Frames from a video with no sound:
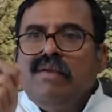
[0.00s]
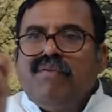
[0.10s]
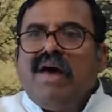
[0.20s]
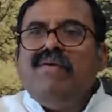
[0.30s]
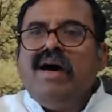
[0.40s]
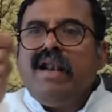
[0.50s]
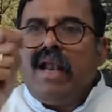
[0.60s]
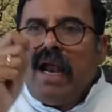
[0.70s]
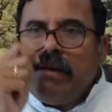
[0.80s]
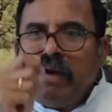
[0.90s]
The
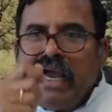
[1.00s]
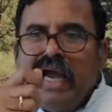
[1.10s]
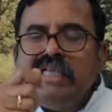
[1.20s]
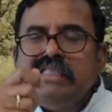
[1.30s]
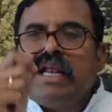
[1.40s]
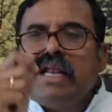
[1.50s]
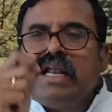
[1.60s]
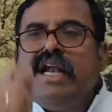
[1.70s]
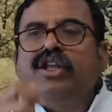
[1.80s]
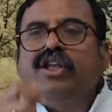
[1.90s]
flower and my eyes are
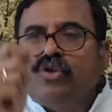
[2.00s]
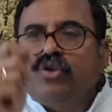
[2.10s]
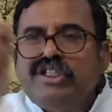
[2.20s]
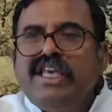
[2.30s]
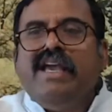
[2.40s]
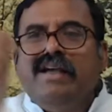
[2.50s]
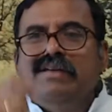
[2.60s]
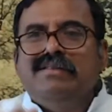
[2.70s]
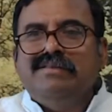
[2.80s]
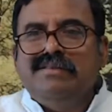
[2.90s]
connected through
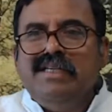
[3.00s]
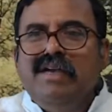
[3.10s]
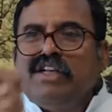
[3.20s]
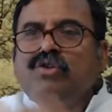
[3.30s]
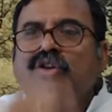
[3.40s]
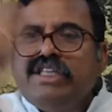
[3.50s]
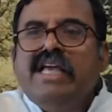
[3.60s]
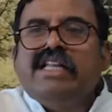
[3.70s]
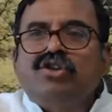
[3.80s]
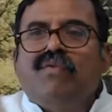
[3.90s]
seeing. If there's no
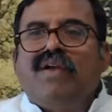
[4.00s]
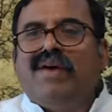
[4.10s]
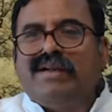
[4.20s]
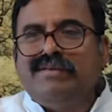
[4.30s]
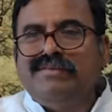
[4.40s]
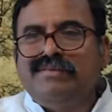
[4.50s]
seeing, there's no flower.